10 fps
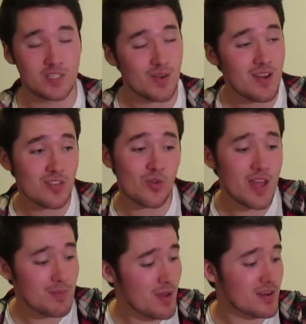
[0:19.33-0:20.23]
so I thought
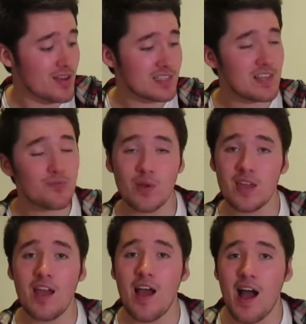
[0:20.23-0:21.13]
it might be nice if
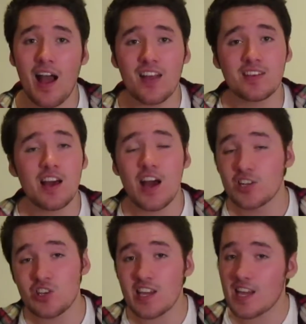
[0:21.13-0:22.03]
we had a
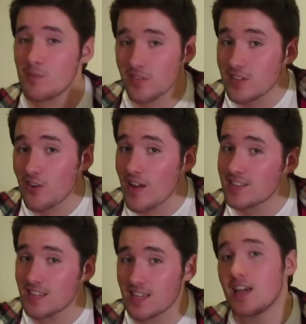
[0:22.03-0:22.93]
cheeky cup of Earl Grey
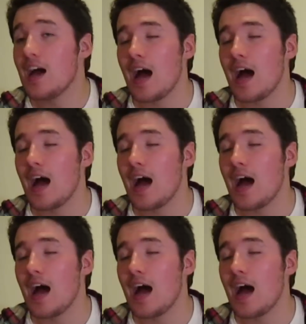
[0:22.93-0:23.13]
tea